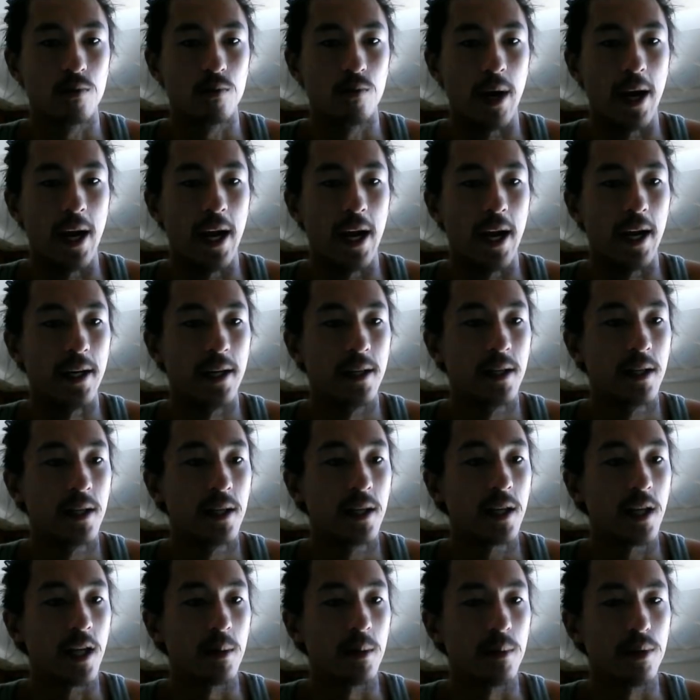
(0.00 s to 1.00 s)
red
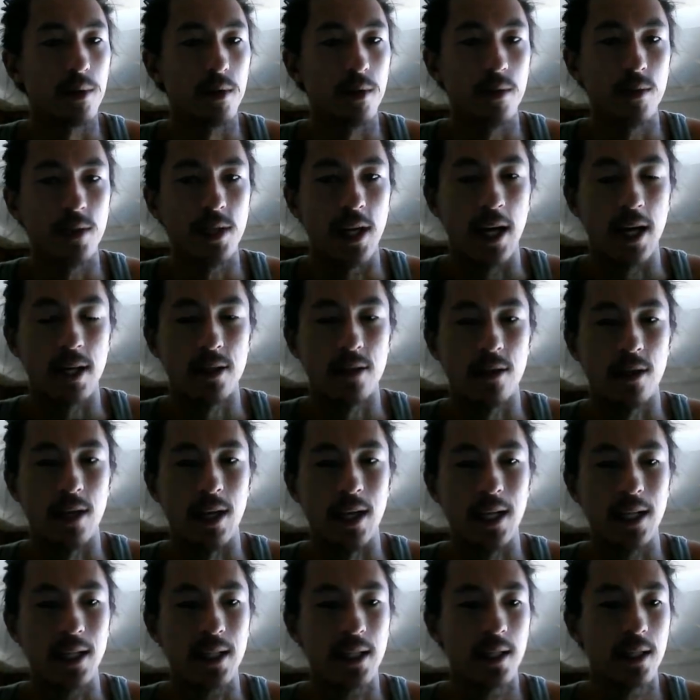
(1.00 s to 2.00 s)
and blue tend to
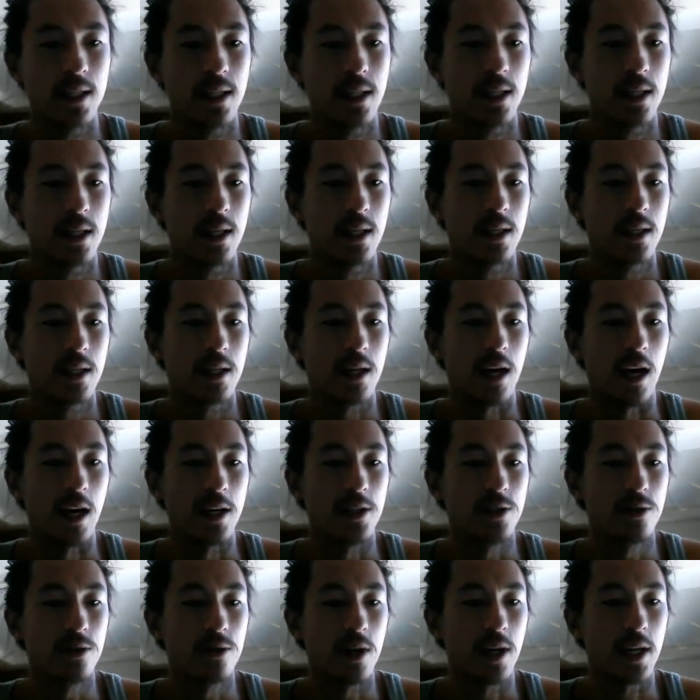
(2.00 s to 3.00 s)
like. I
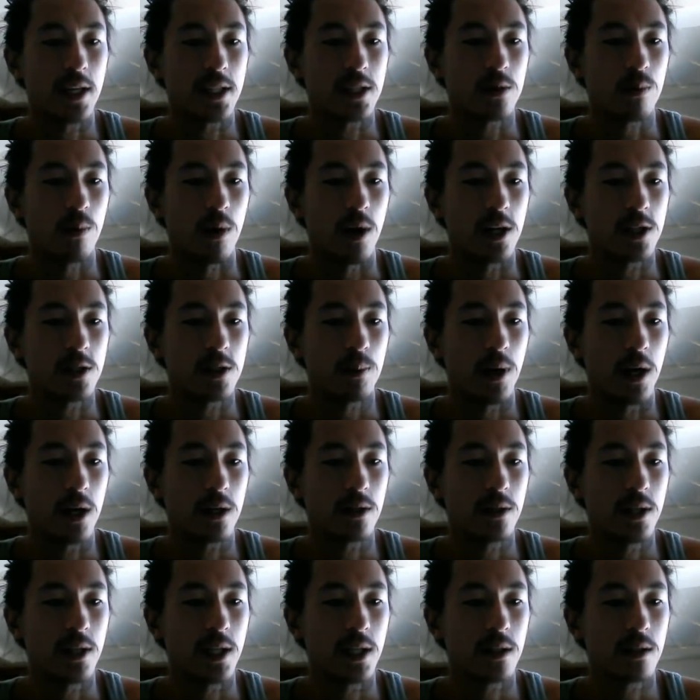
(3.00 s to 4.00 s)
do like
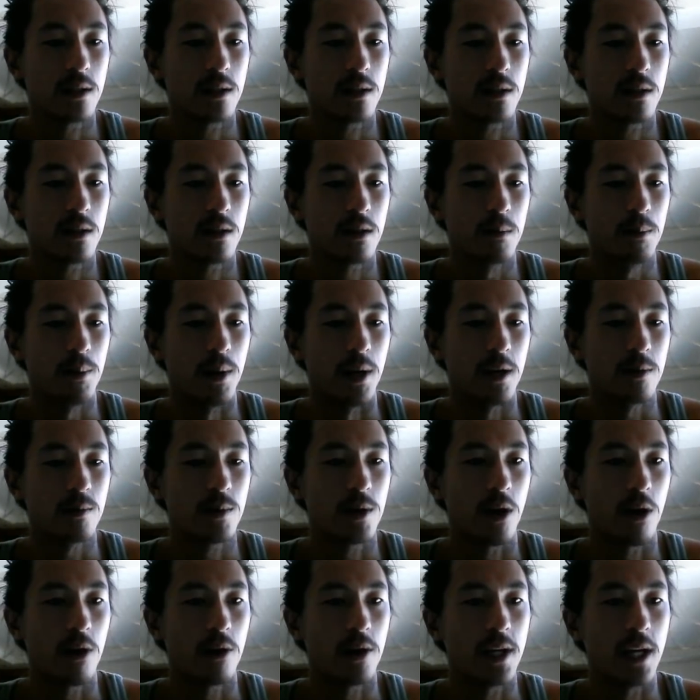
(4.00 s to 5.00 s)
Swashbuckling, but
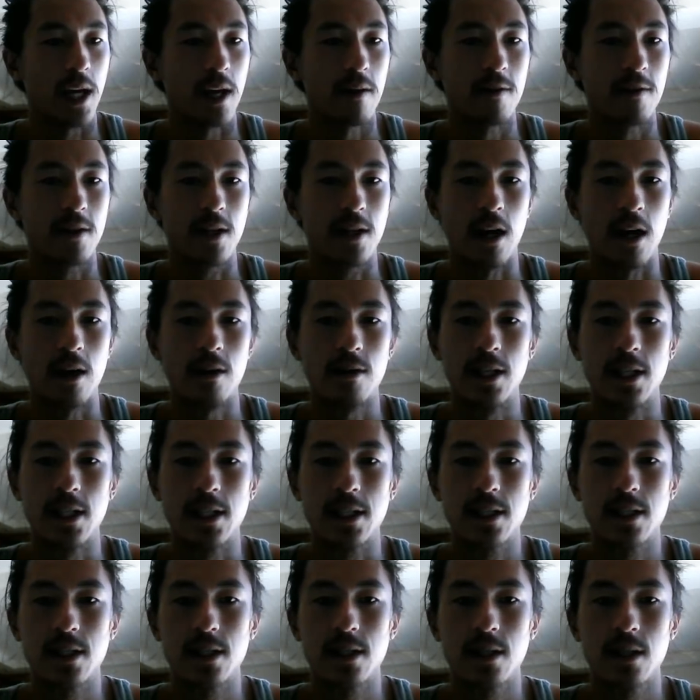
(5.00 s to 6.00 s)
we already have a
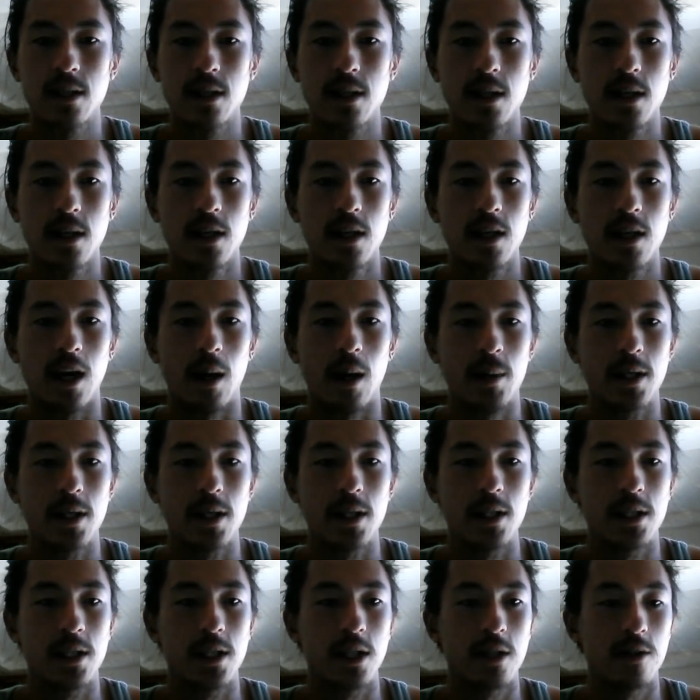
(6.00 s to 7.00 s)
Cutlass. I'm going to
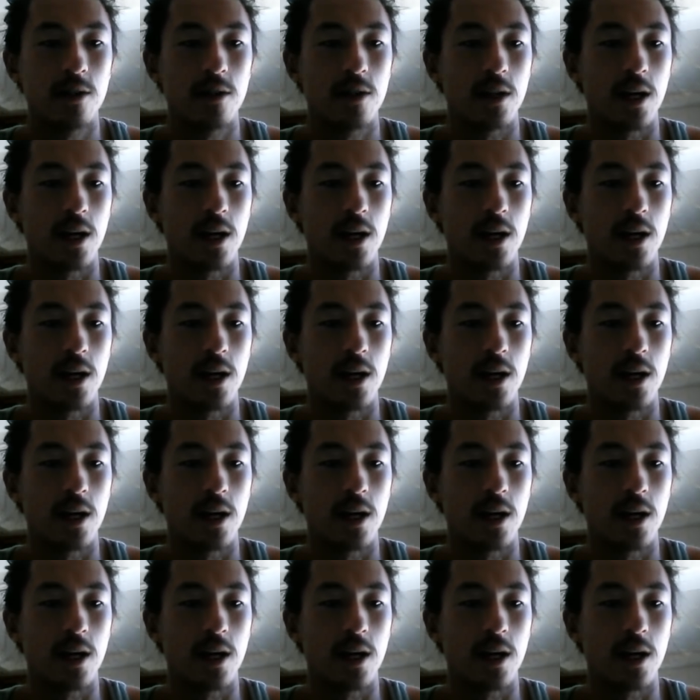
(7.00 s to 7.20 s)
continue to